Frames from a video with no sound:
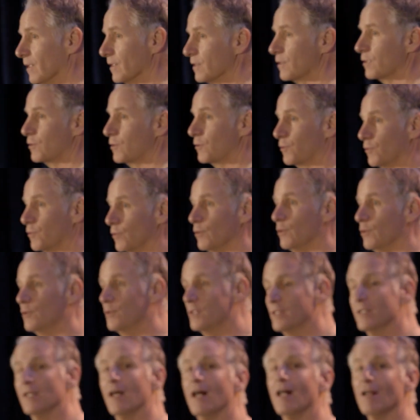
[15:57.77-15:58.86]
this true
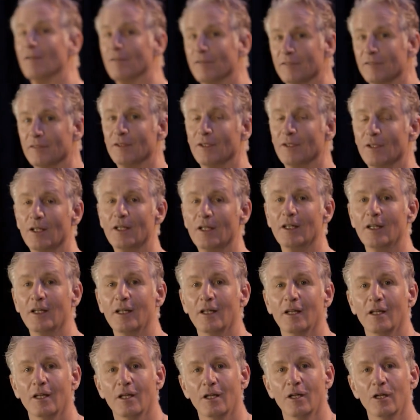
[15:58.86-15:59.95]
self,
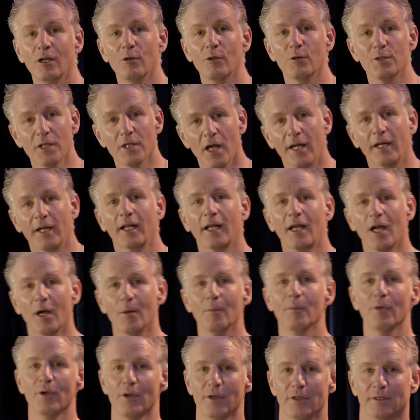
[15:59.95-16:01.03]
who is
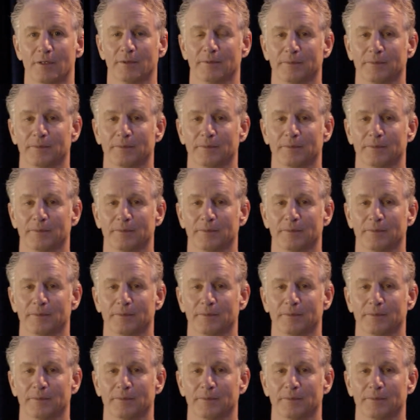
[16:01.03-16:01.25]
unencumbered,